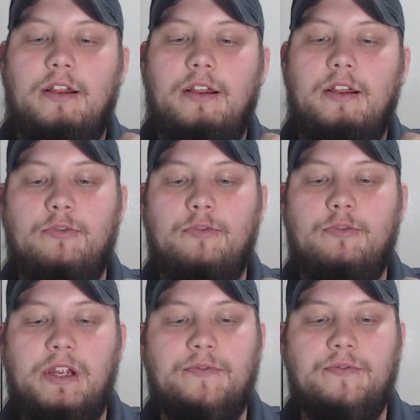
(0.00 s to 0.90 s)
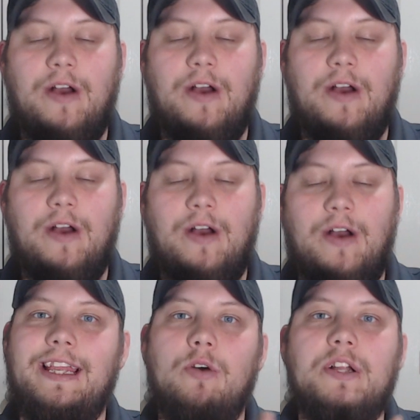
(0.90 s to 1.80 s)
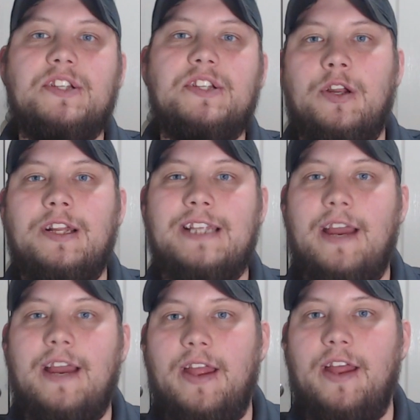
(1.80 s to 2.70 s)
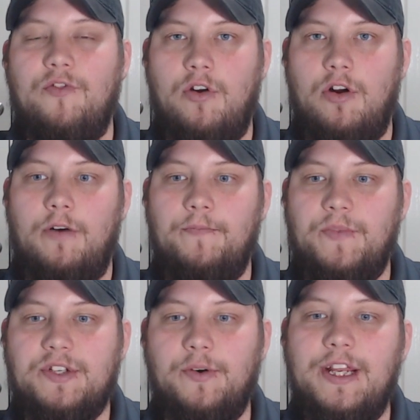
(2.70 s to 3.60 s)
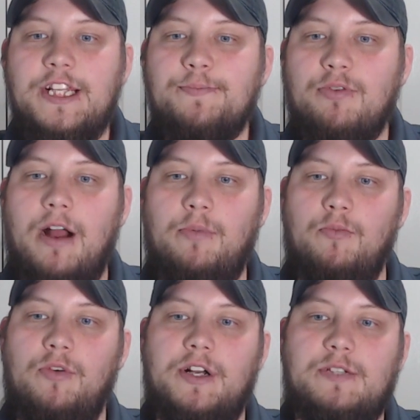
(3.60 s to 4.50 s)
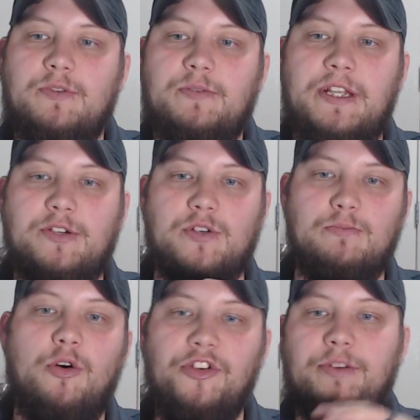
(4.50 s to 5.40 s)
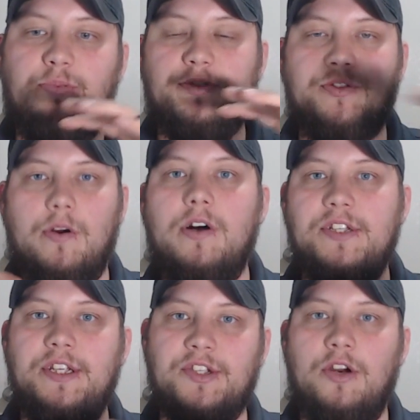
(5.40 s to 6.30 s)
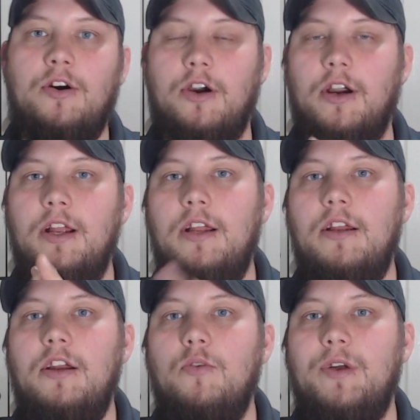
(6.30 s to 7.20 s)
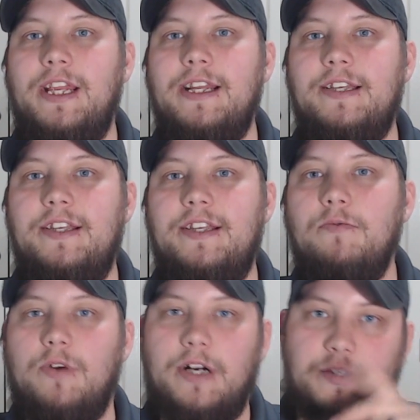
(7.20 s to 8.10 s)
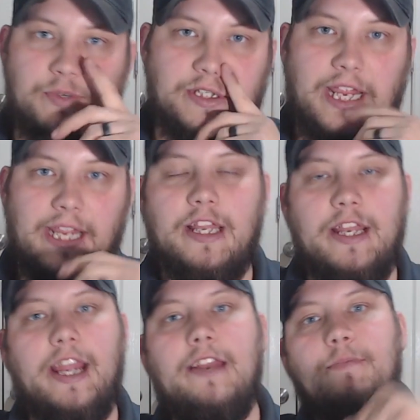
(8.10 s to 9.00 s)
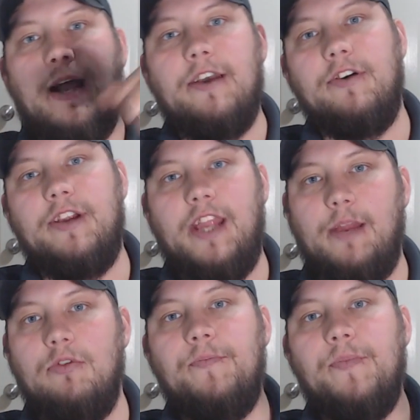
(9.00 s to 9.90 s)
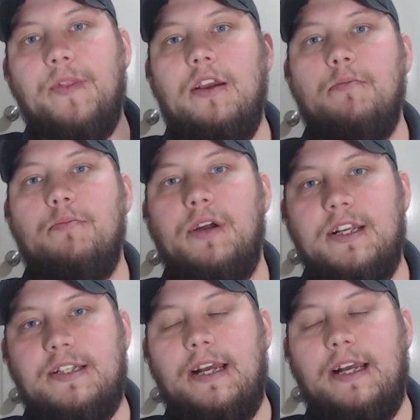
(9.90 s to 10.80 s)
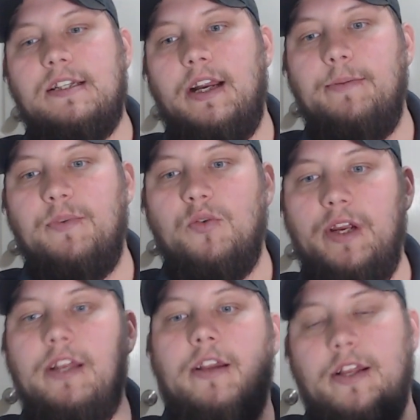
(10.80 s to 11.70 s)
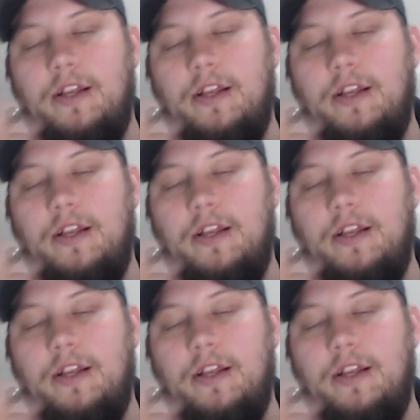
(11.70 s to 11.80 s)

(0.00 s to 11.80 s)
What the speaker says: you want to be able to isolate what circuits have that draw. So his problem was because there's multiple draws in his car, what he had done was taken the negative battery cable, put his test light in between,